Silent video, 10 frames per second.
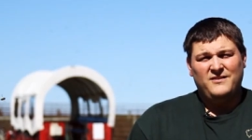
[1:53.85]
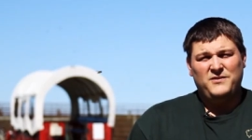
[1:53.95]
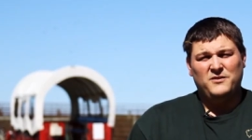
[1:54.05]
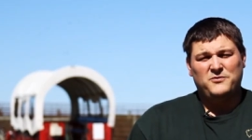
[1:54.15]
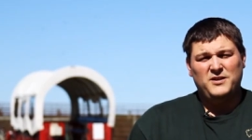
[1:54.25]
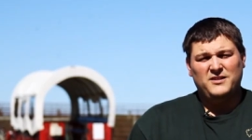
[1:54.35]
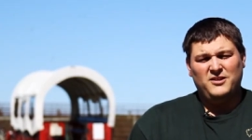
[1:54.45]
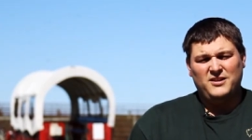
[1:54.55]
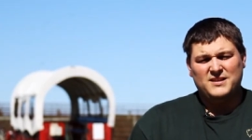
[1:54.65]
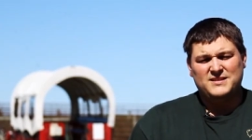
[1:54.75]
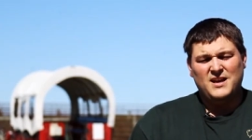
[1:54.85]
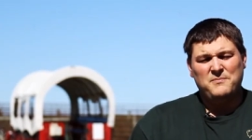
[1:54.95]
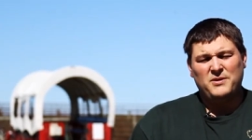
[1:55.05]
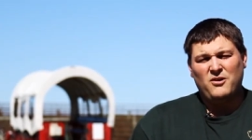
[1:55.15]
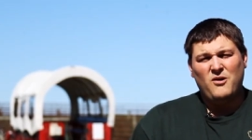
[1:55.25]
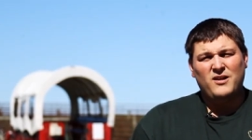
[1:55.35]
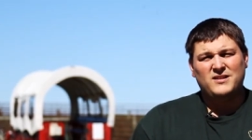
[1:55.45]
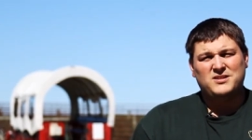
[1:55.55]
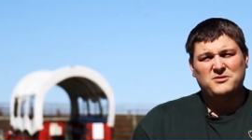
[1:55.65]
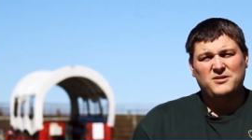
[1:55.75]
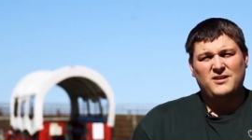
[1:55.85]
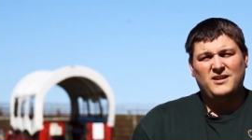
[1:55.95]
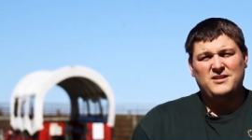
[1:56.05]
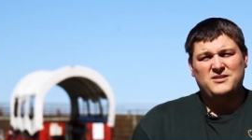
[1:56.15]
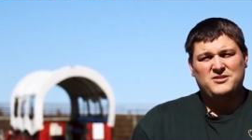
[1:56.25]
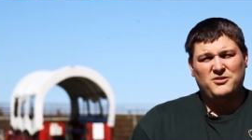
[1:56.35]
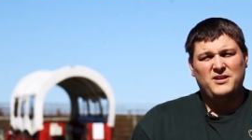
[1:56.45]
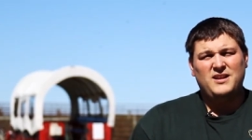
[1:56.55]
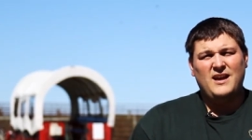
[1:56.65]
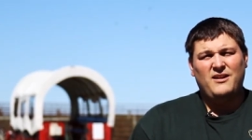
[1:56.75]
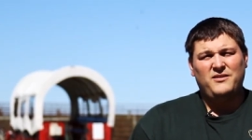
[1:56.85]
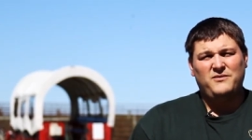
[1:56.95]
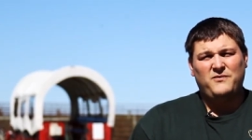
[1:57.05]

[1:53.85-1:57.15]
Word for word: Feel free to look us up and go on a tour and enjoy a day out on the